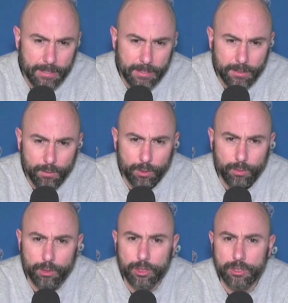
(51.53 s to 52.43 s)

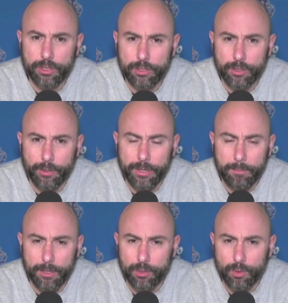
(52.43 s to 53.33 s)
we're just turning
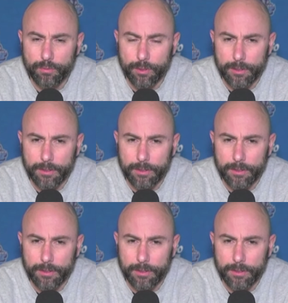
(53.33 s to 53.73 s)
pucks over.